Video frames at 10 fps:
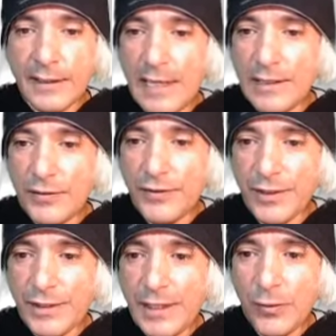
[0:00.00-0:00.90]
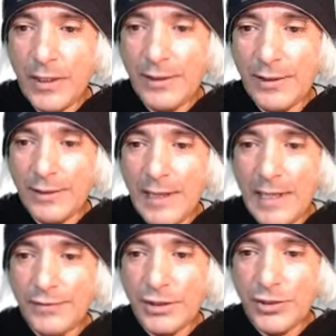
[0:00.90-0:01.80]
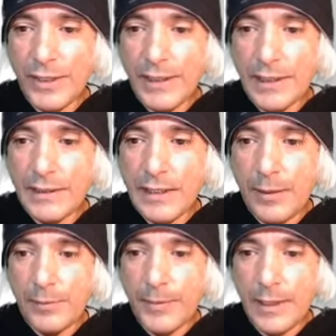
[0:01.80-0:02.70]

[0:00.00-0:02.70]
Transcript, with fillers: That's the first thing we learned. I have to shrink this up,